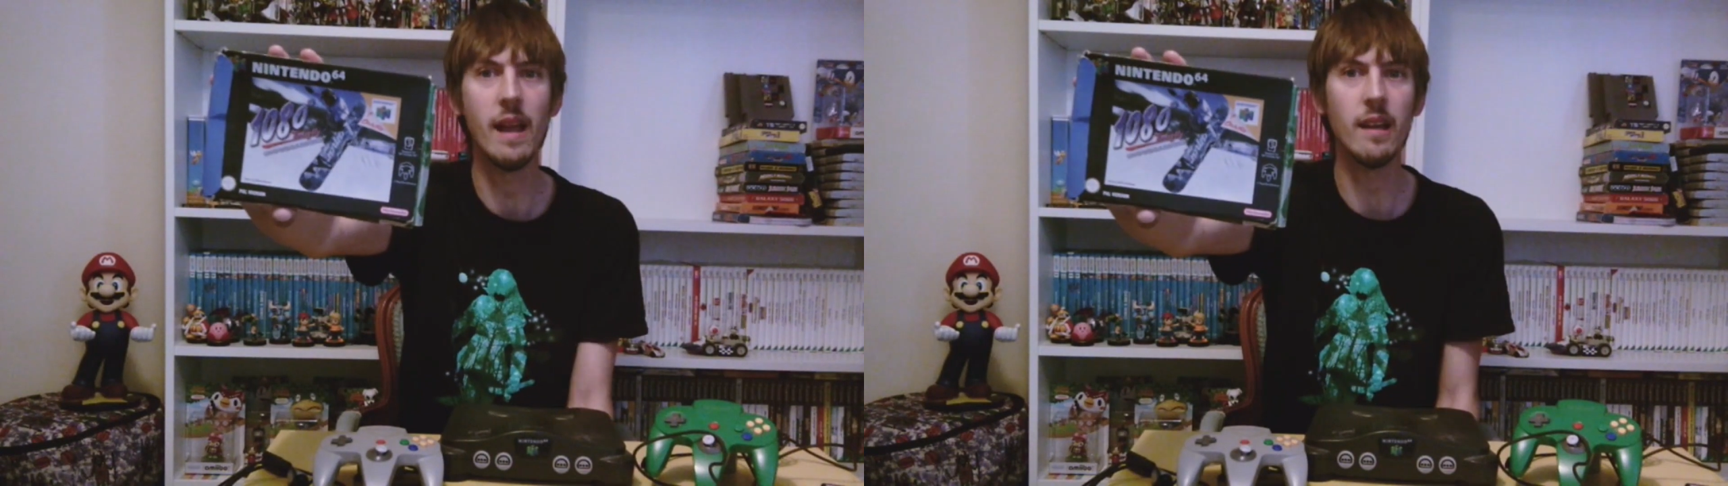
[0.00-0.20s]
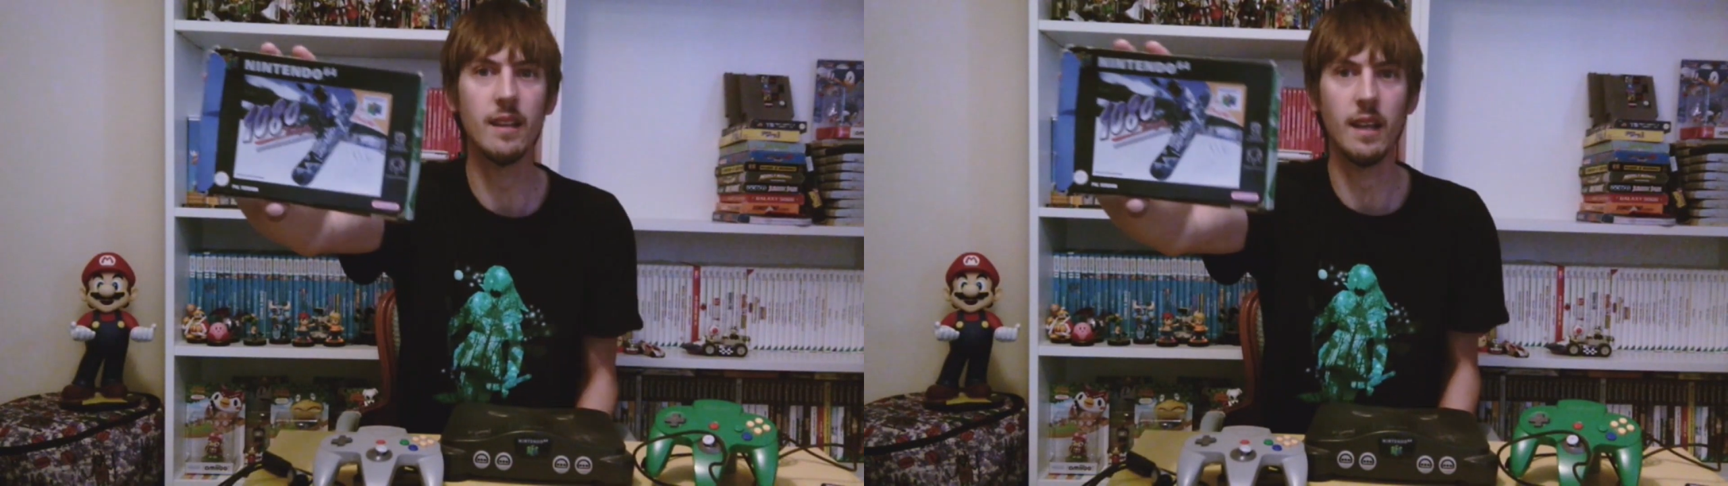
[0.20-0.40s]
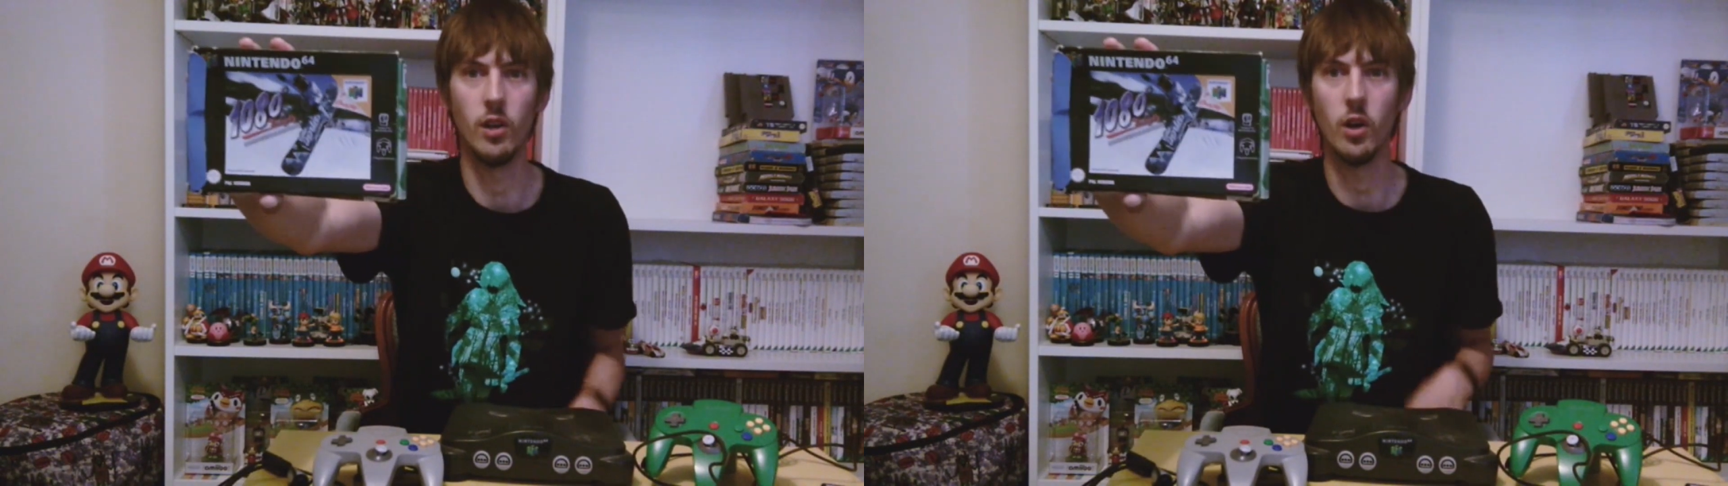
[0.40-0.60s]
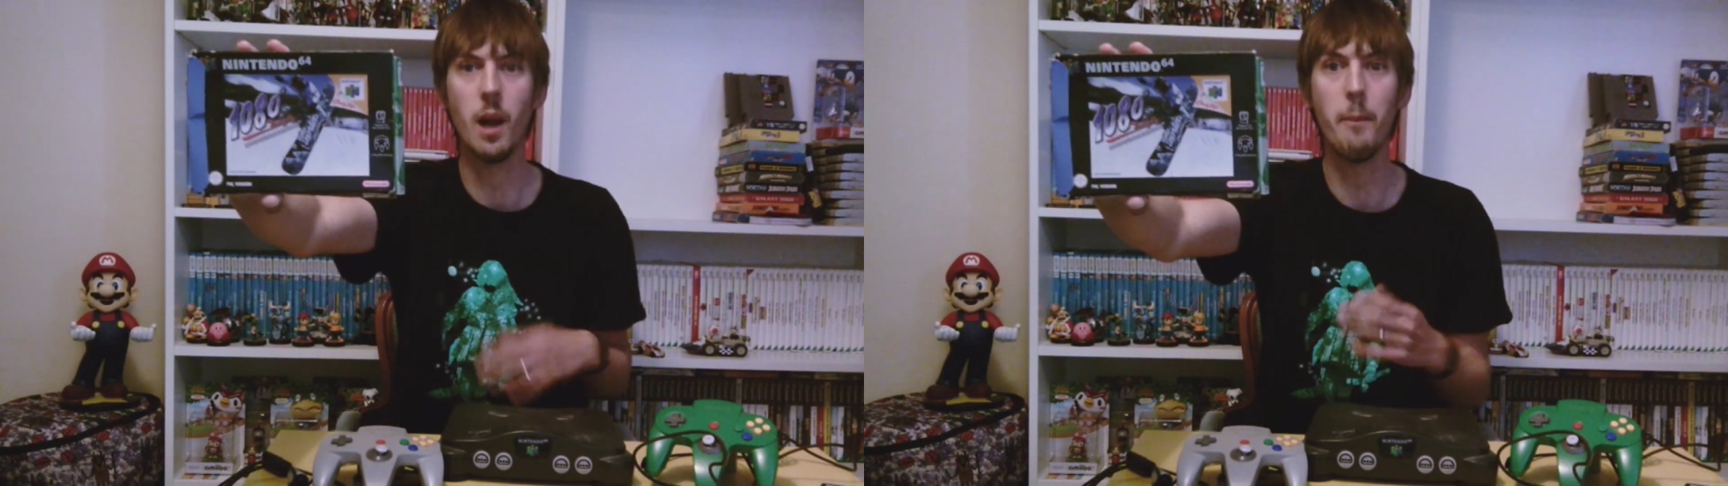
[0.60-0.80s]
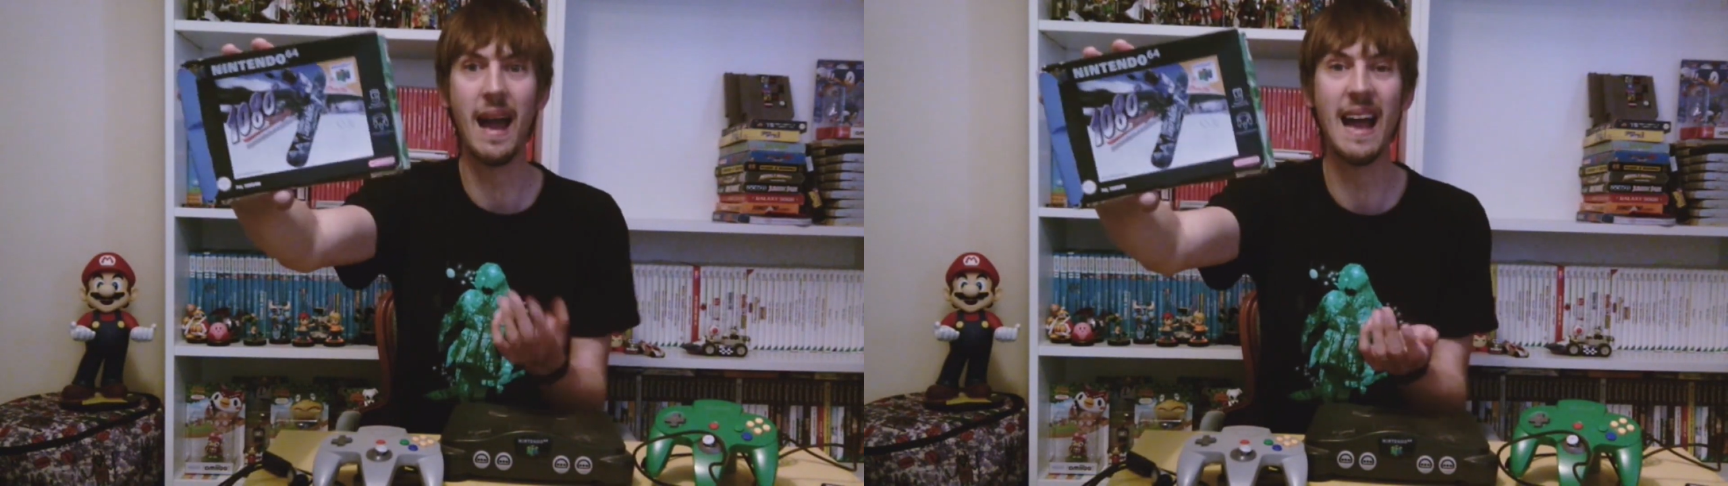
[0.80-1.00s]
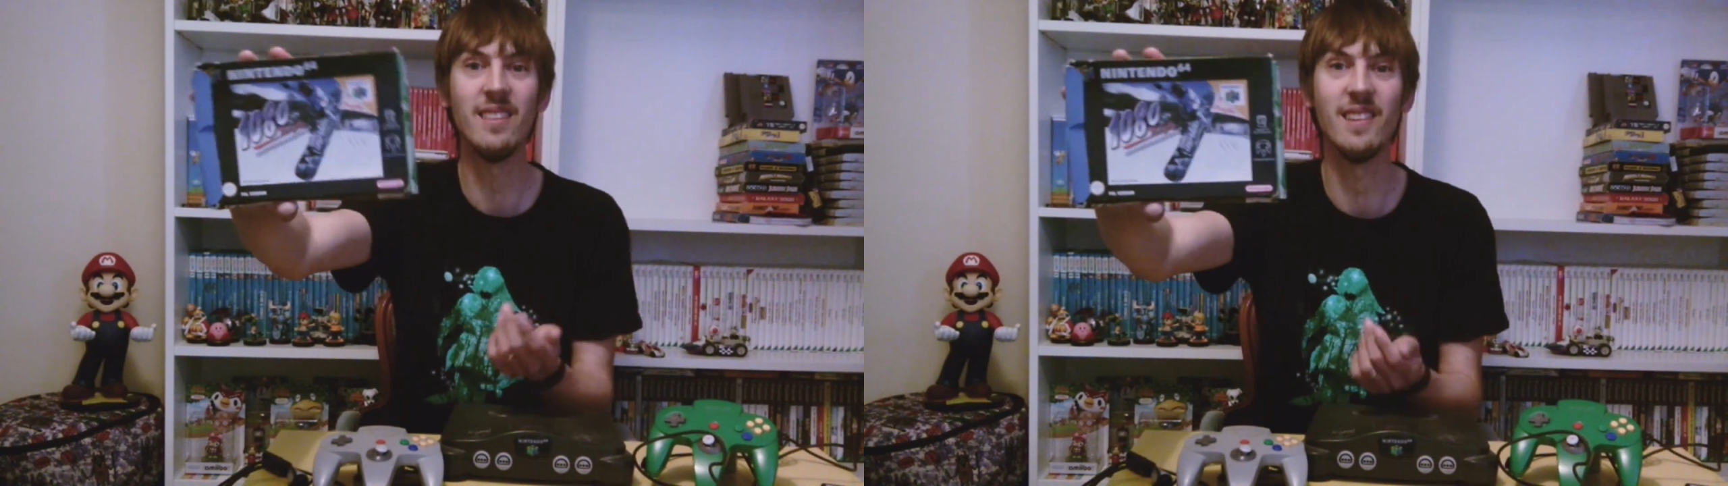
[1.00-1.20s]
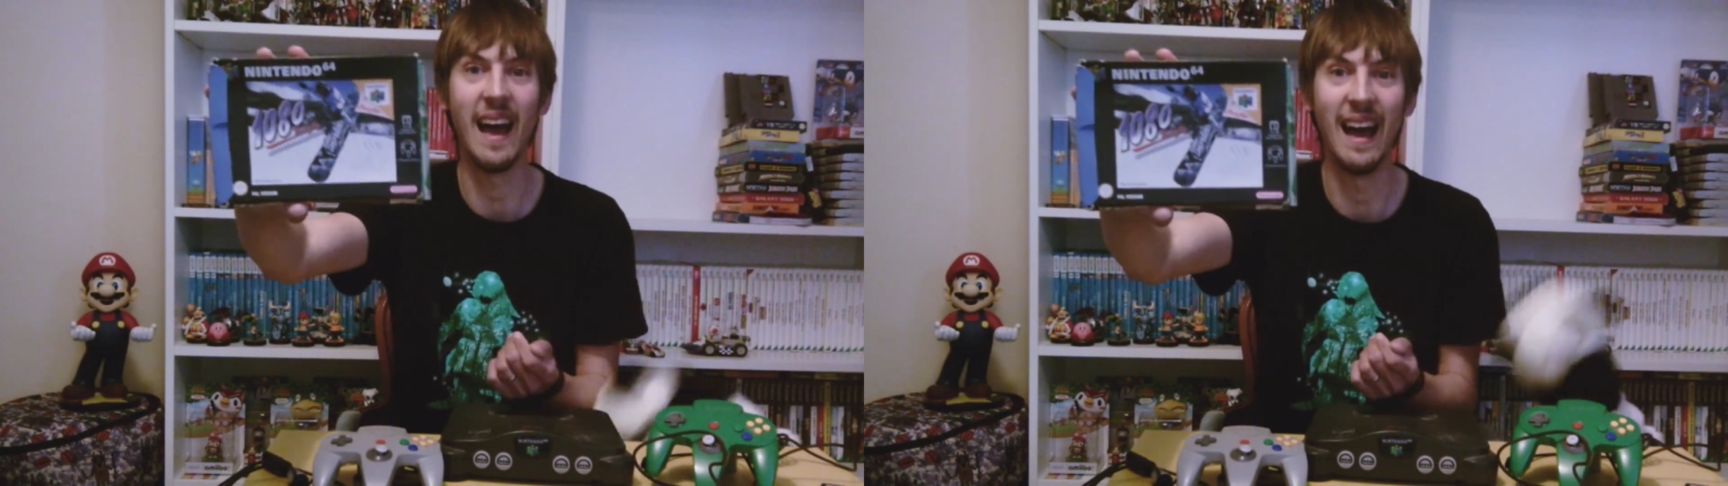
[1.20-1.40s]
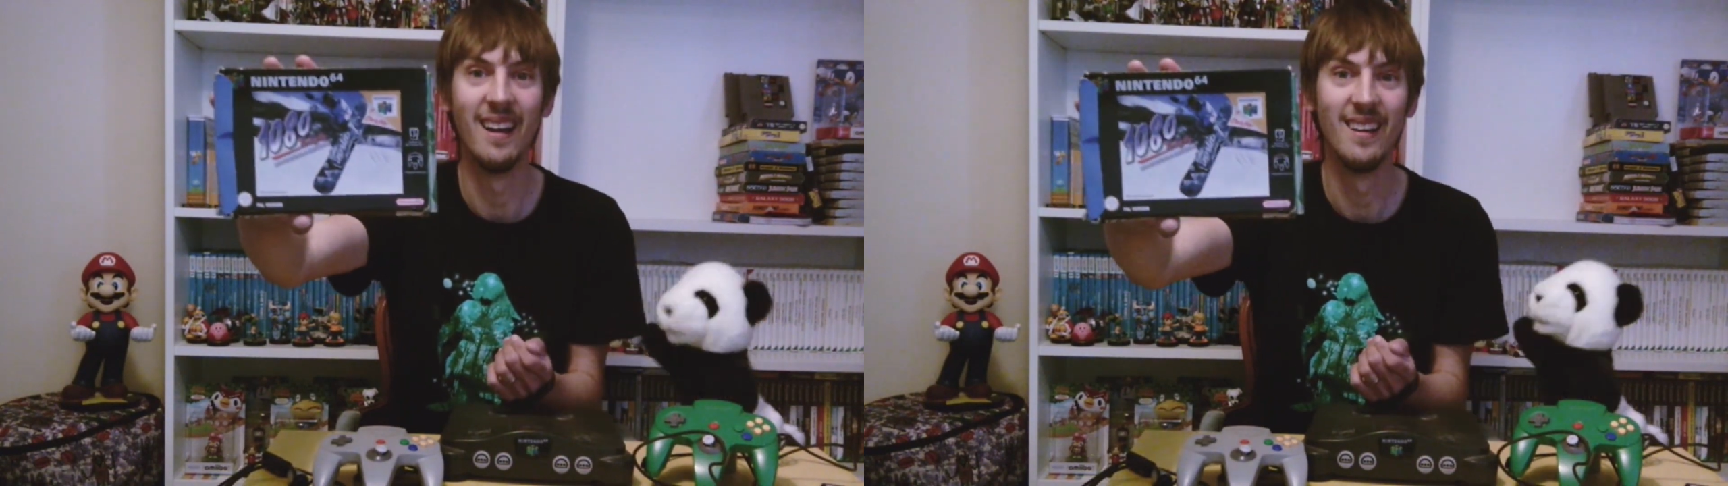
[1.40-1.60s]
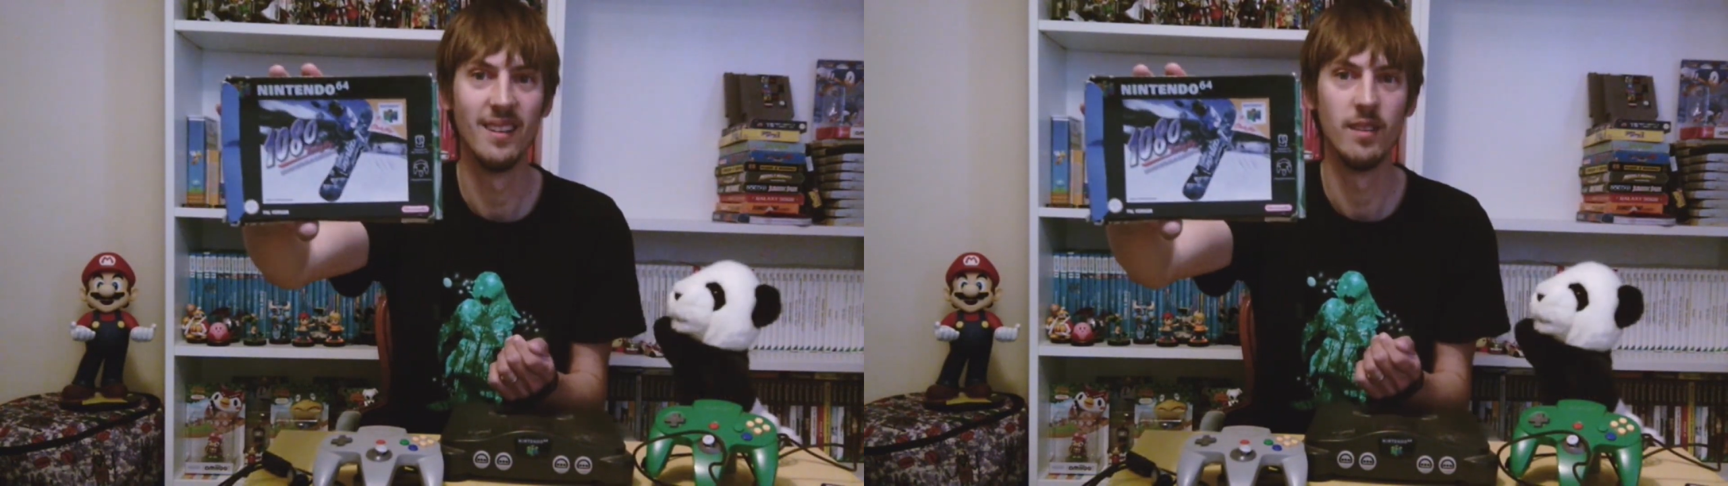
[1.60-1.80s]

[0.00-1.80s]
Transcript: where you can unlock a panda.